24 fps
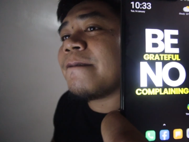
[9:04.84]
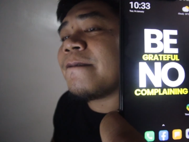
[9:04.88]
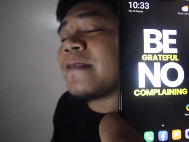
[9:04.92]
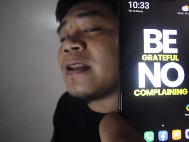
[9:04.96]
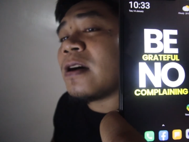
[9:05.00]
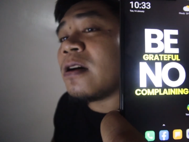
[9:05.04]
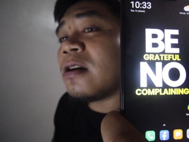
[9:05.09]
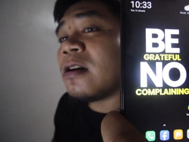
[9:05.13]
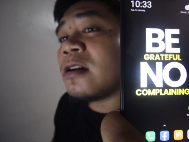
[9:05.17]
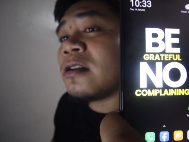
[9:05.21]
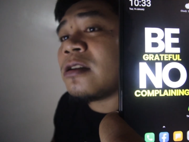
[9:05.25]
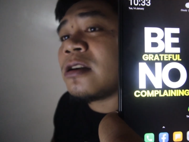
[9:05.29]

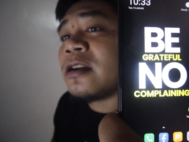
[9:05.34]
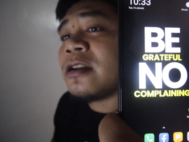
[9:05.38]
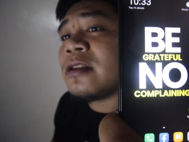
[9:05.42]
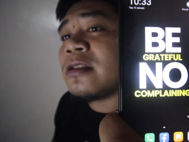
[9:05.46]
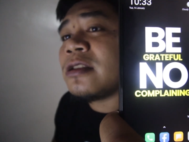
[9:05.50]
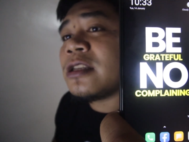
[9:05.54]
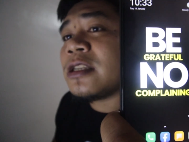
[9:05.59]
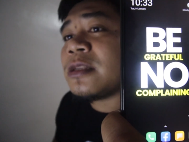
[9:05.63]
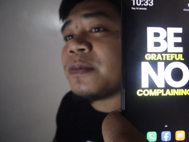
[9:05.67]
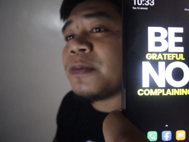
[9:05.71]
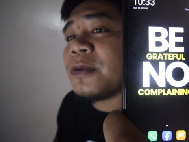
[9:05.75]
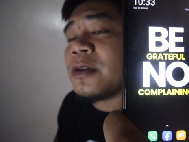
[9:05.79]
na-honor
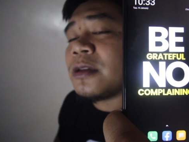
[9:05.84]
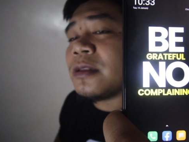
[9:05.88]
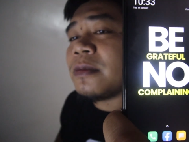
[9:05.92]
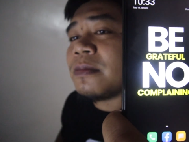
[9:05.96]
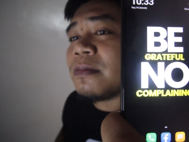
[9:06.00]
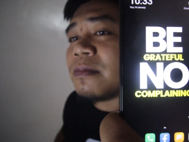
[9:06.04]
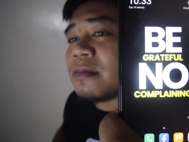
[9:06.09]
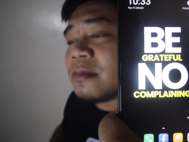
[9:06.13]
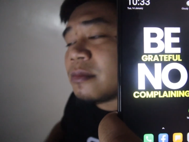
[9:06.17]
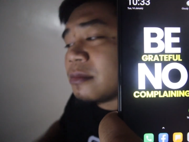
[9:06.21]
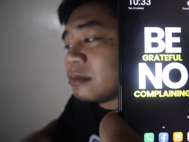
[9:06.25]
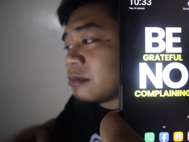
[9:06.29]
yung dispute,
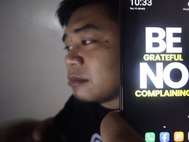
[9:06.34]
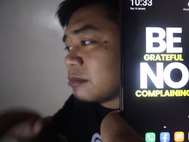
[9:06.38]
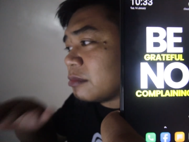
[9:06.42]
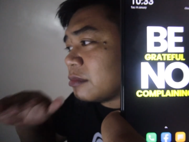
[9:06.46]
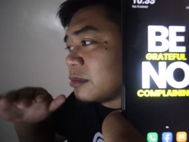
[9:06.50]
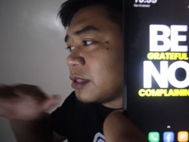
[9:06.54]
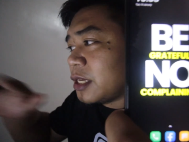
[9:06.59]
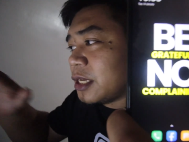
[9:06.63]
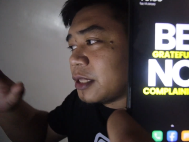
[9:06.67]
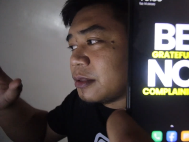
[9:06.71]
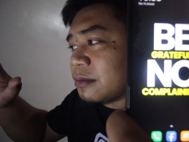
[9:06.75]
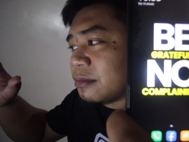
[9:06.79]

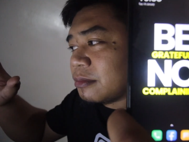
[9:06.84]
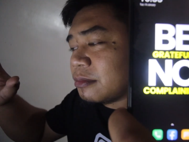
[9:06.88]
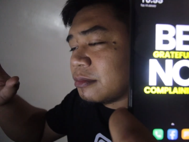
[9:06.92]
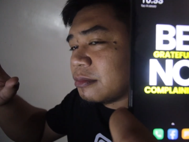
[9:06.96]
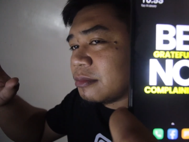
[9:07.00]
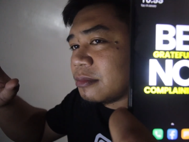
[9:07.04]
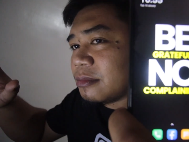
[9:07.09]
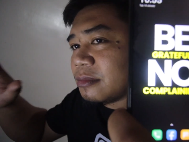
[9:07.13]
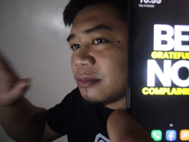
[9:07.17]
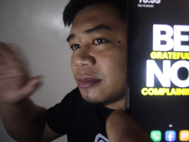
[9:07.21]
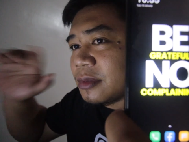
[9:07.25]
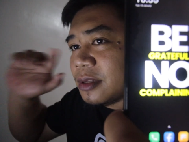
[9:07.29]
done.
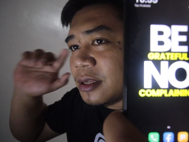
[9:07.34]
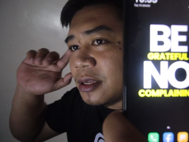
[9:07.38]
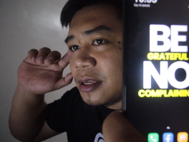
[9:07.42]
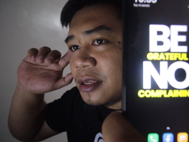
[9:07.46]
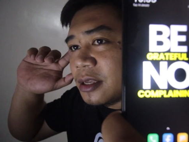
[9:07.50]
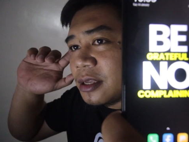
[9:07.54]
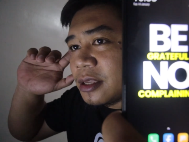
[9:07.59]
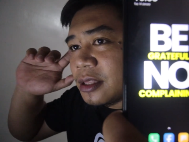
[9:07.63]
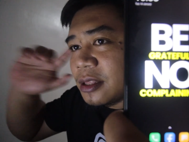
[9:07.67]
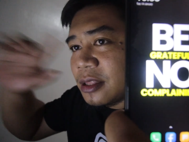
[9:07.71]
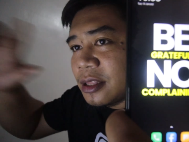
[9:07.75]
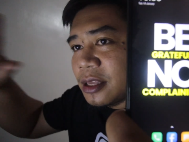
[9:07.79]

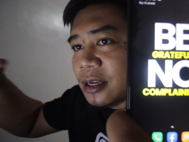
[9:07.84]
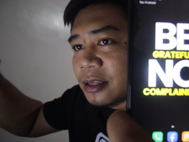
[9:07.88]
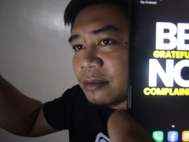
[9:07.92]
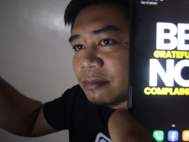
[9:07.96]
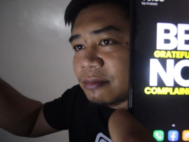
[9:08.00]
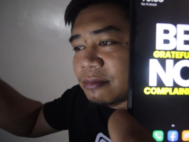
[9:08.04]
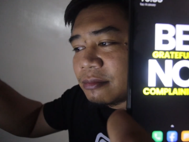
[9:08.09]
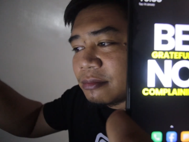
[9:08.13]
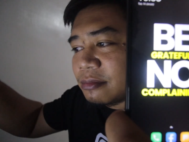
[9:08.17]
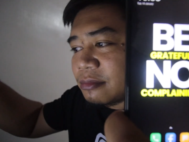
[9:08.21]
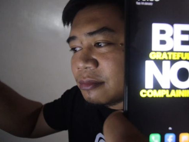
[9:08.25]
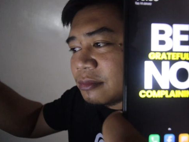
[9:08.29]

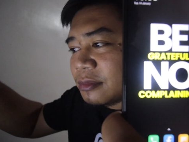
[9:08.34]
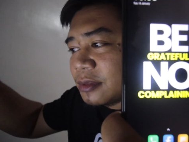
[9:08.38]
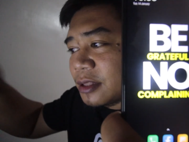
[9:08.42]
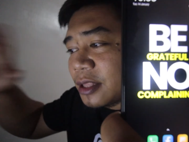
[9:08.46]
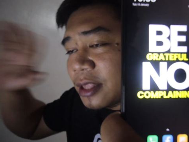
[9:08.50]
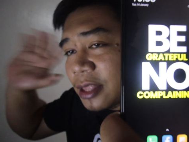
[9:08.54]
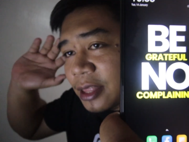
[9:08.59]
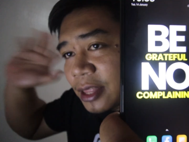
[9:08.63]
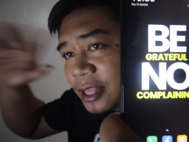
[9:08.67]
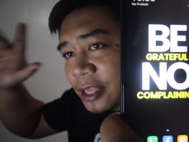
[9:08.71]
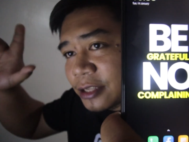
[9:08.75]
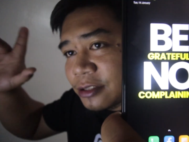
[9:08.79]
Done.
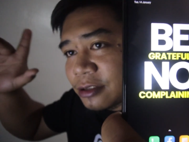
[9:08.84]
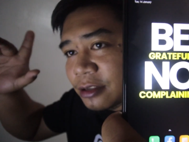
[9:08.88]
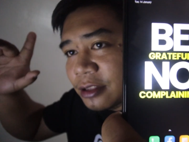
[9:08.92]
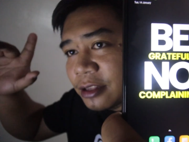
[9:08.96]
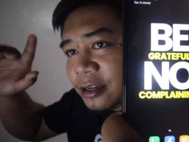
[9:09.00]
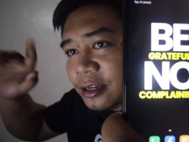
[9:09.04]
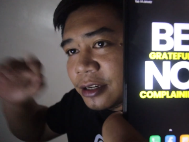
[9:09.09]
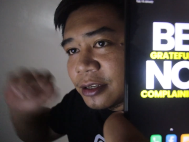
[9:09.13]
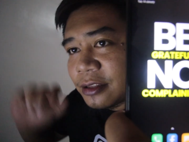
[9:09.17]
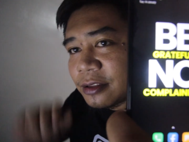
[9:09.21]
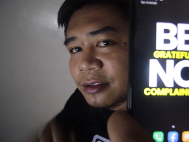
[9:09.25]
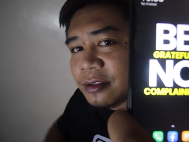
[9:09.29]

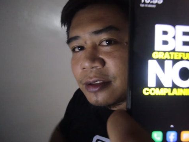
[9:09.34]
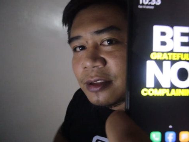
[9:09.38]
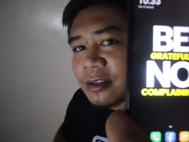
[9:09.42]
Lesson learned.